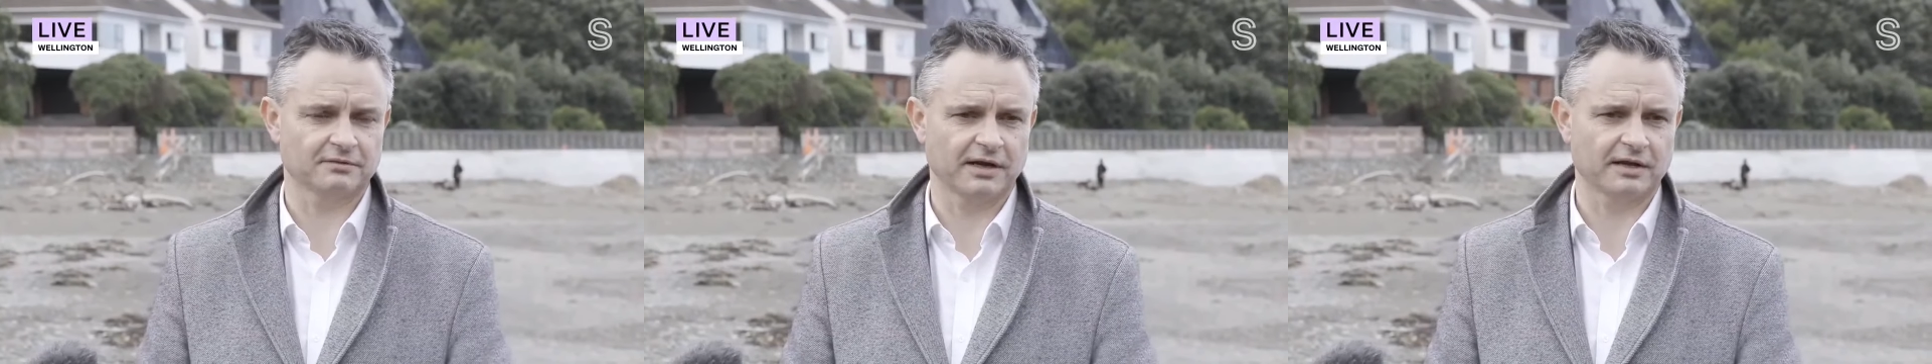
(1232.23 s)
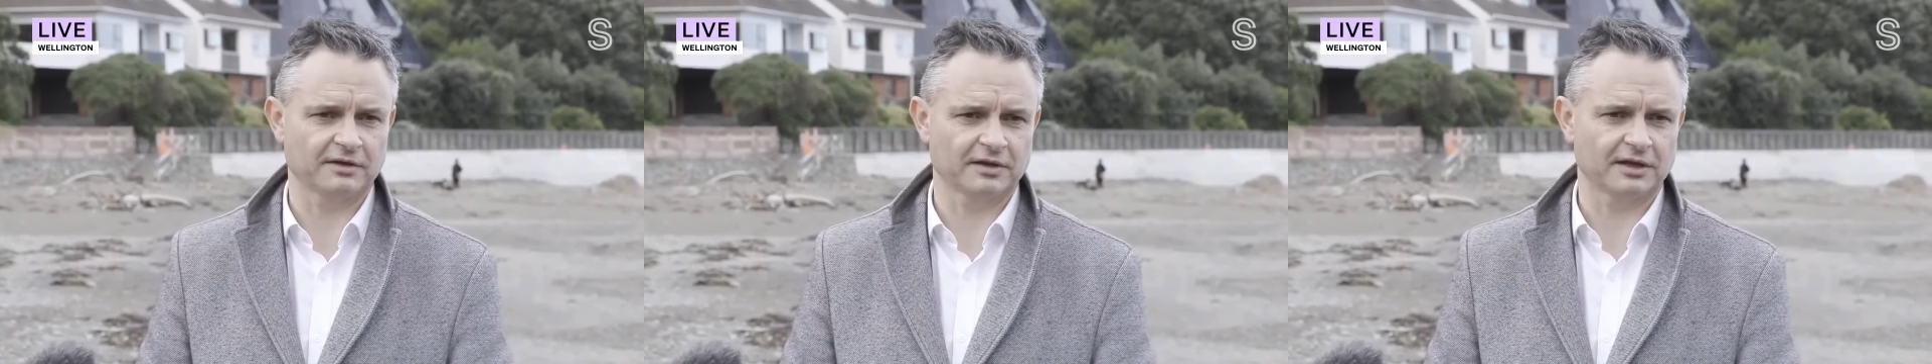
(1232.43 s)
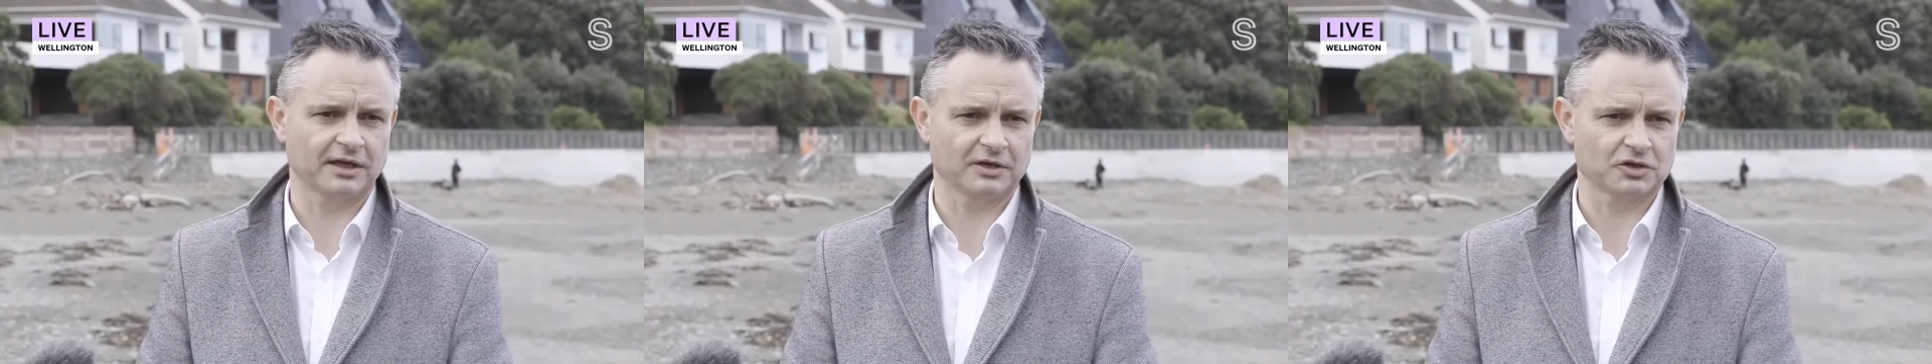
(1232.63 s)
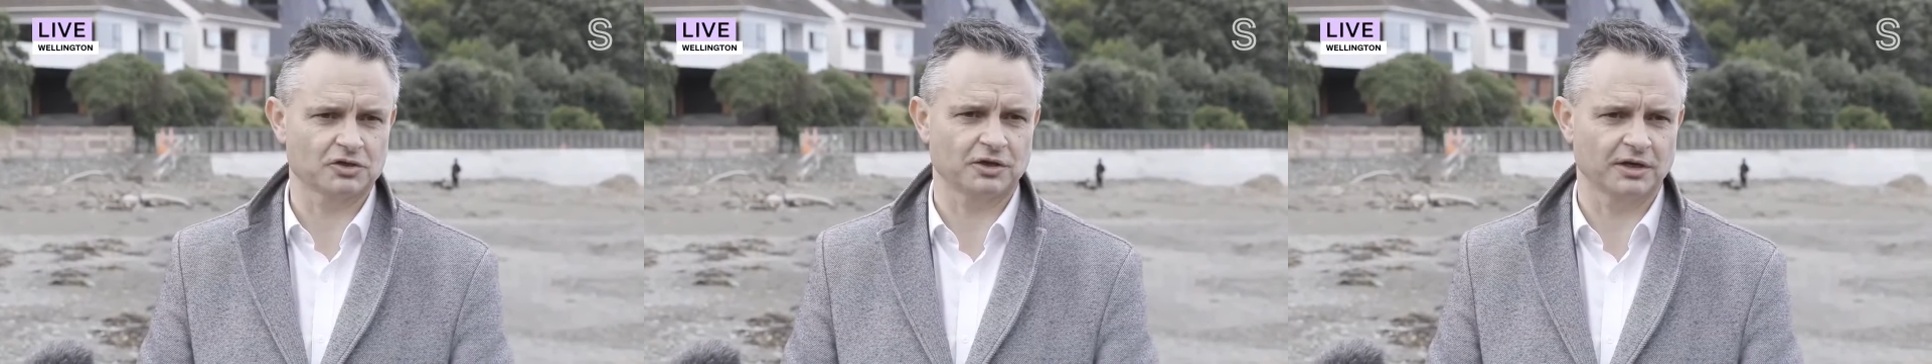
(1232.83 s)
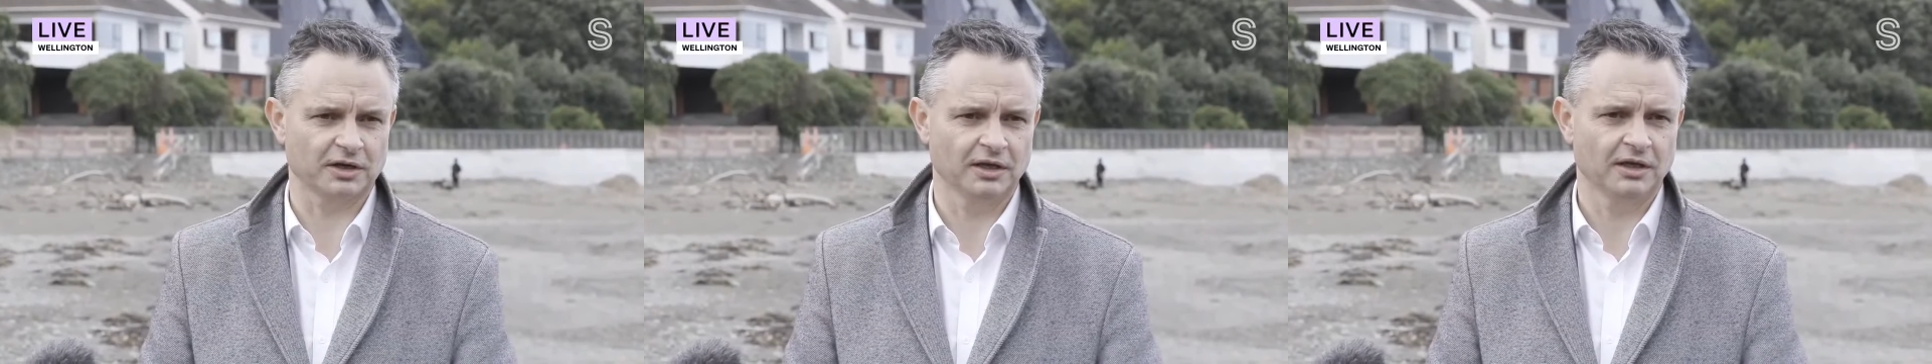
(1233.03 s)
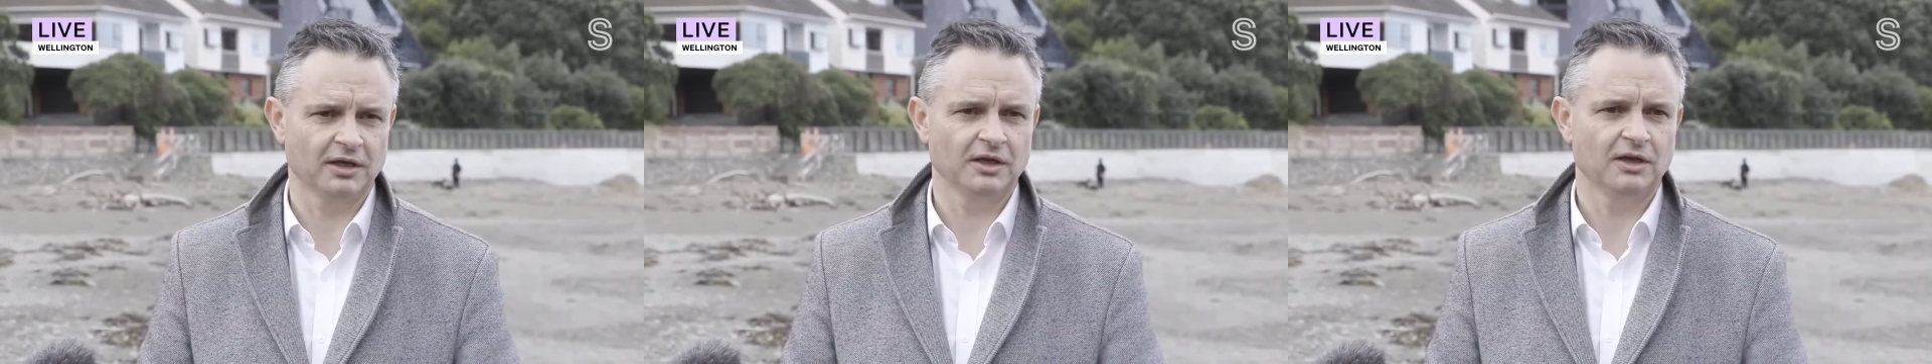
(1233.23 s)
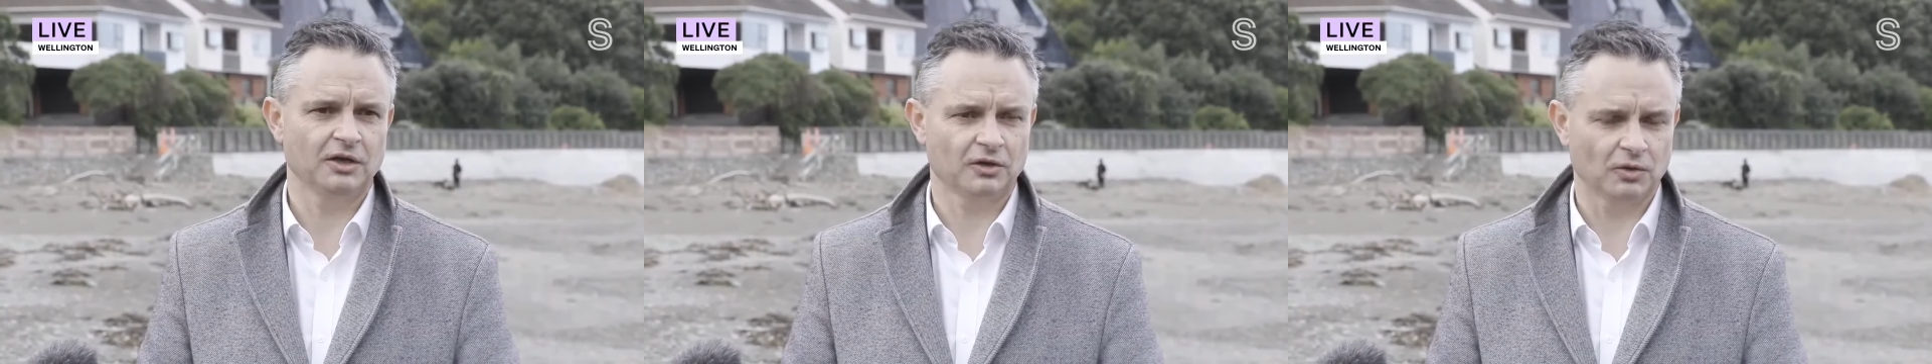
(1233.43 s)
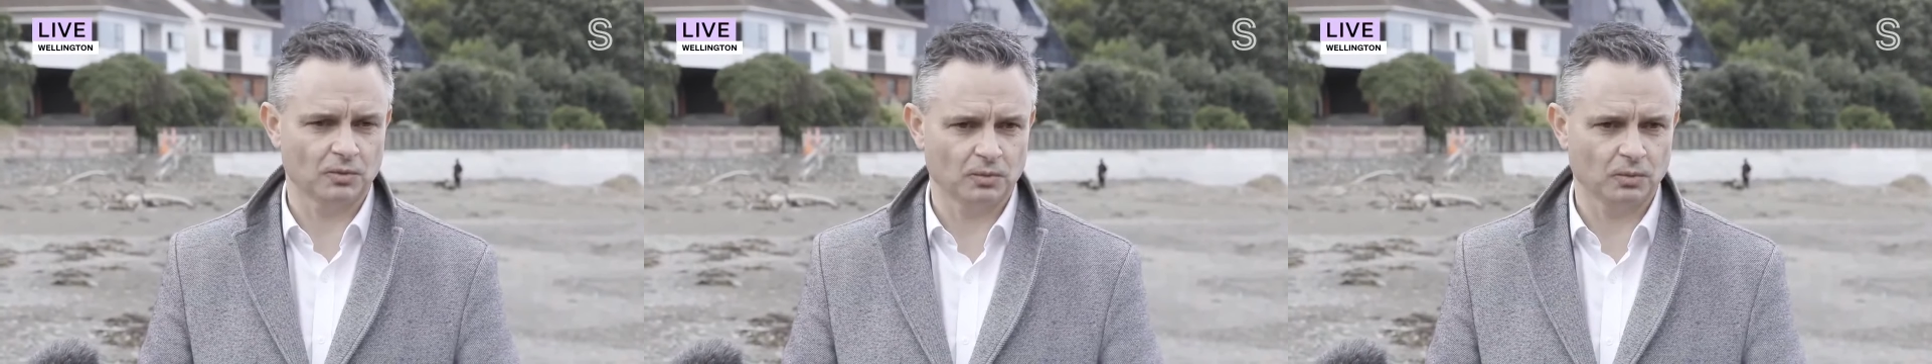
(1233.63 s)
around the country,
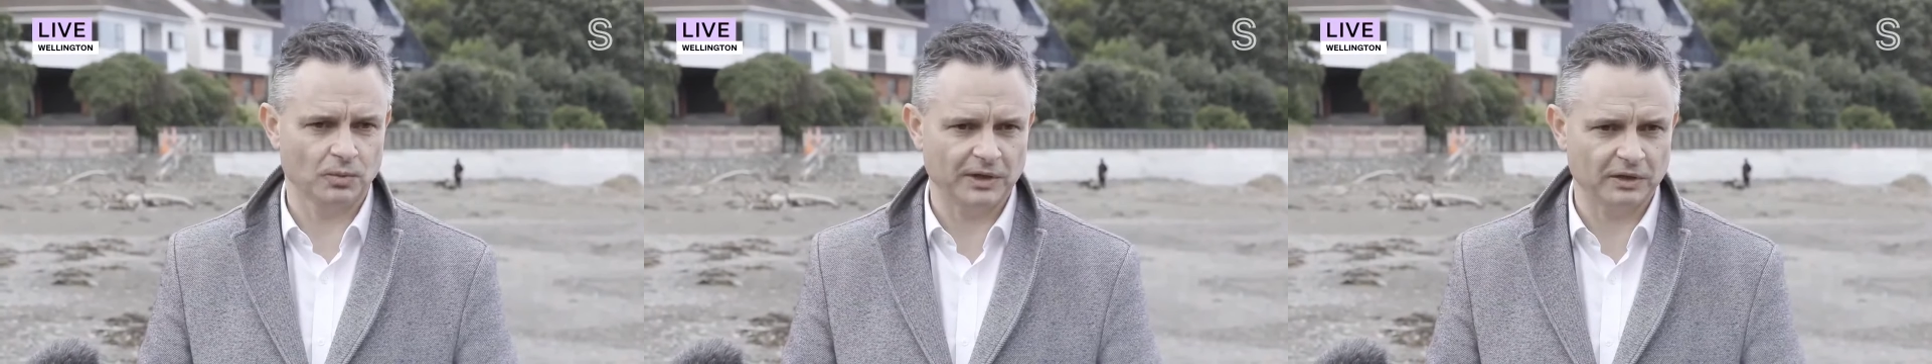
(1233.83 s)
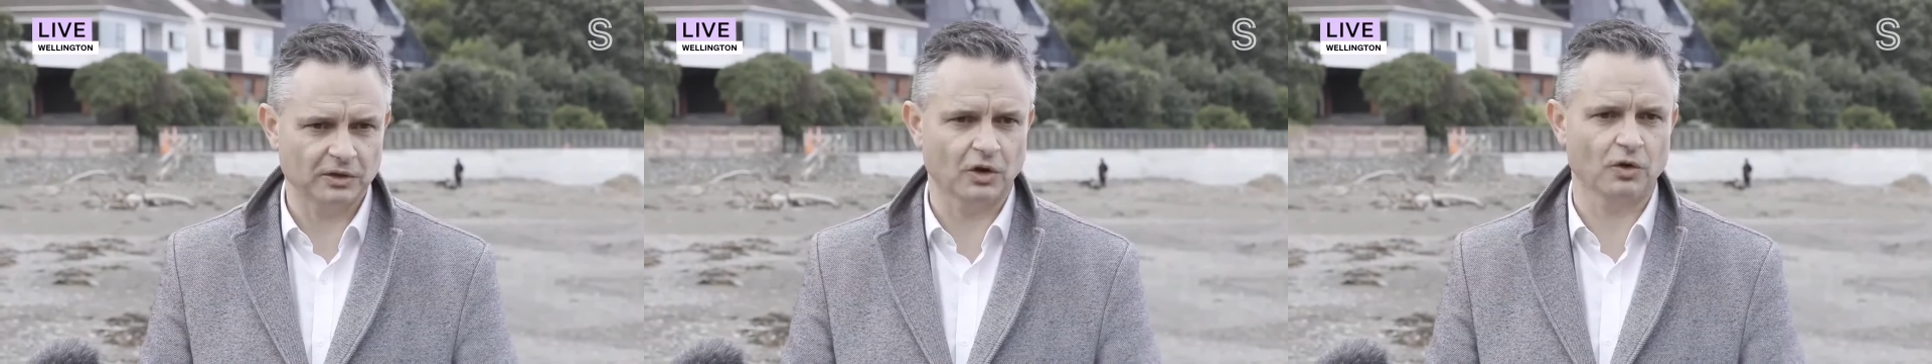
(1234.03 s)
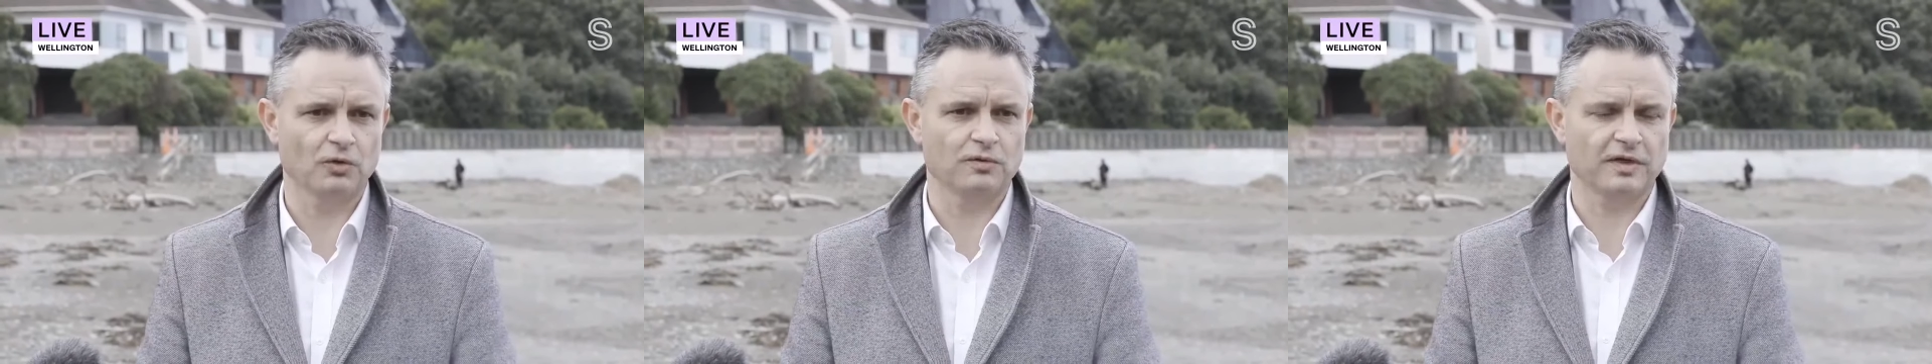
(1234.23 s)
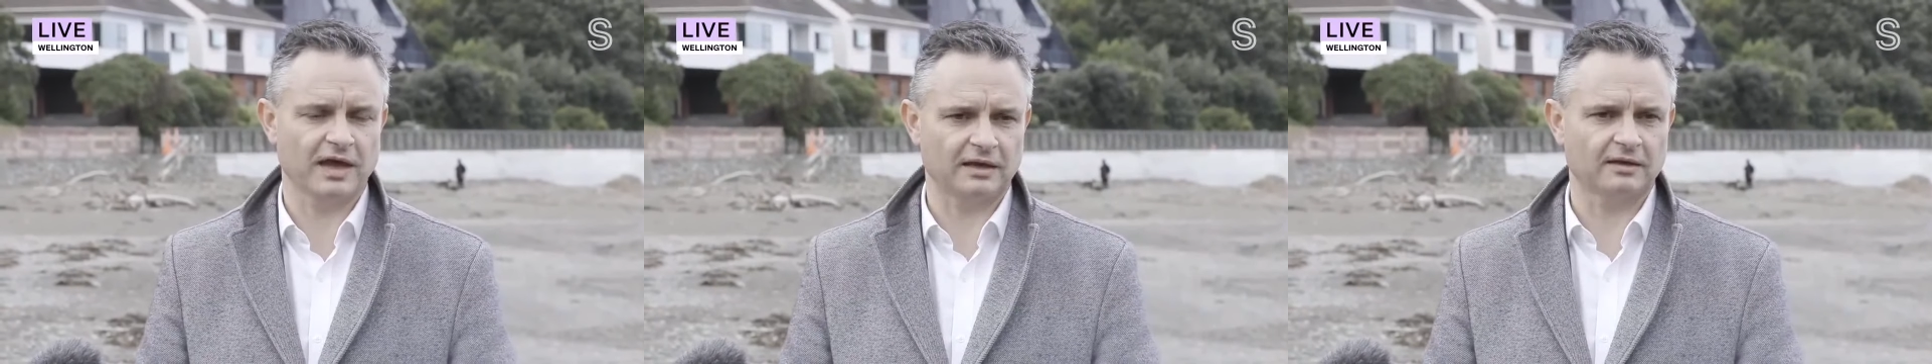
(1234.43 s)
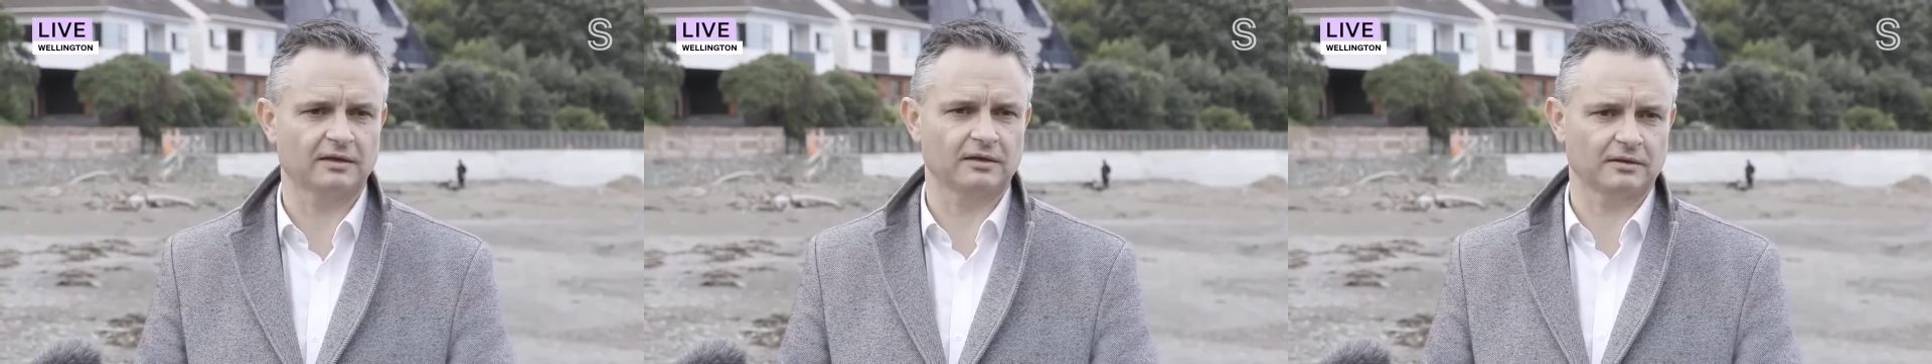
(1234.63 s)
you know, we know that